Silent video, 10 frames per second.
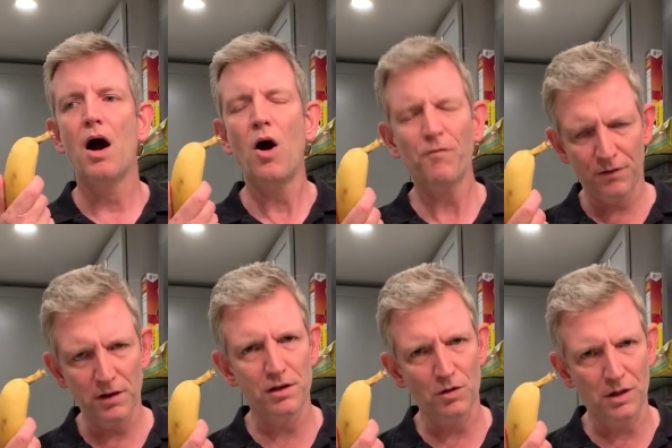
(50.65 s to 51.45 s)

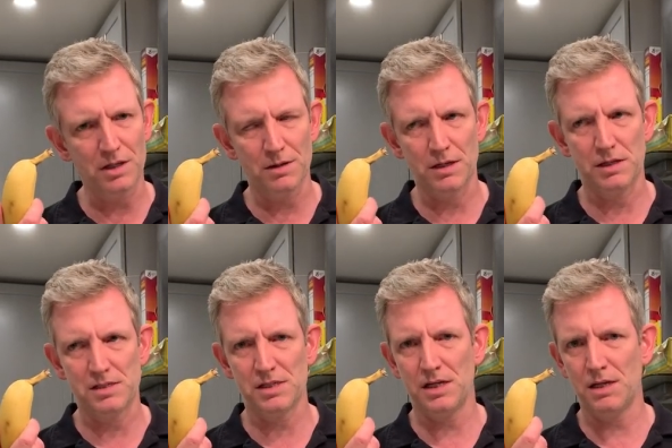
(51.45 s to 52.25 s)
Hopefully you can
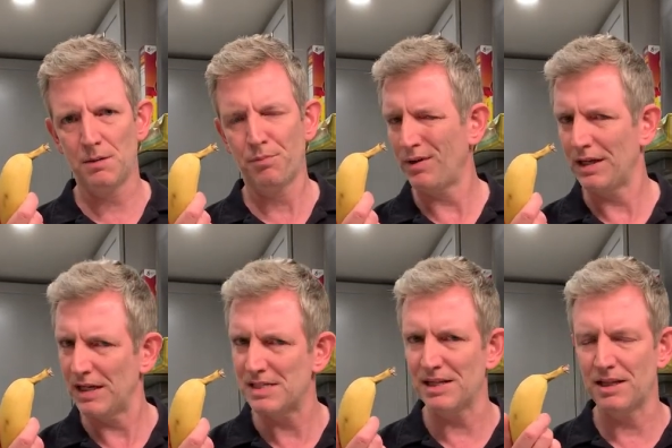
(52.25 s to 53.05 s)
see pretty
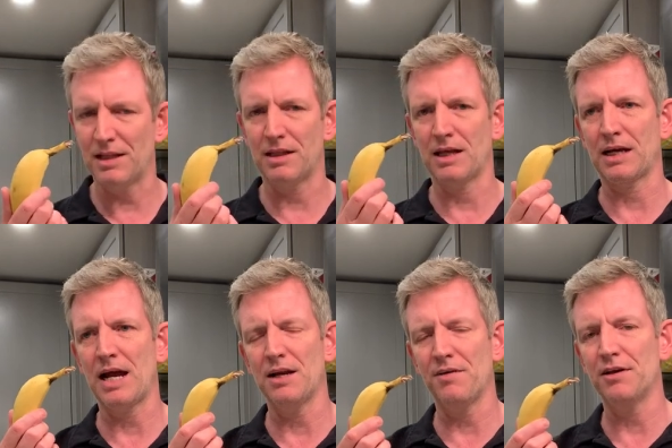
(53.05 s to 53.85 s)
easily that the
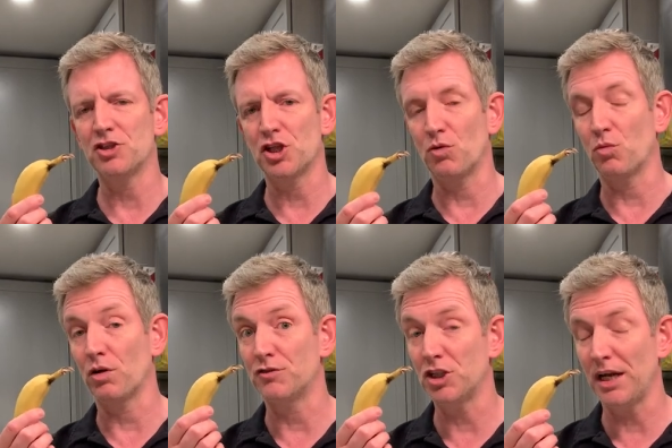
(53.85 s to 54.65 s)
kind of energy that would
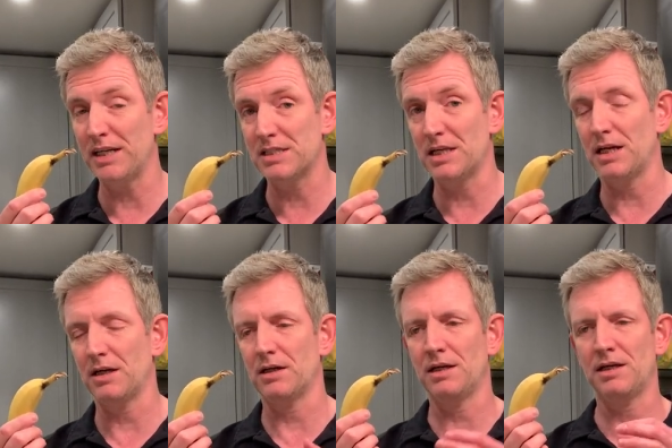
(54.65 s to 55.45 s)
have changed
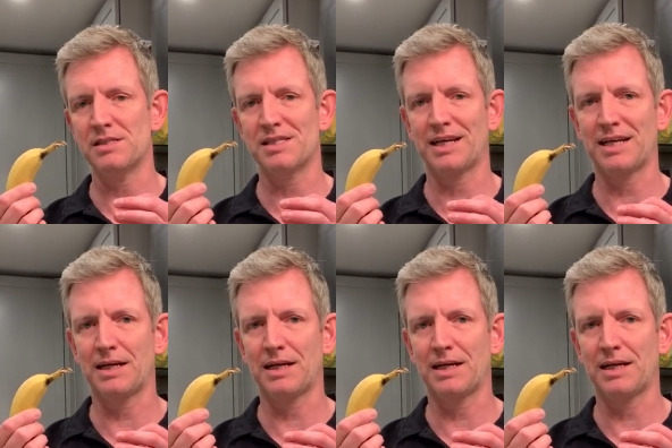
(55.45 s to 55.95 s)
there is the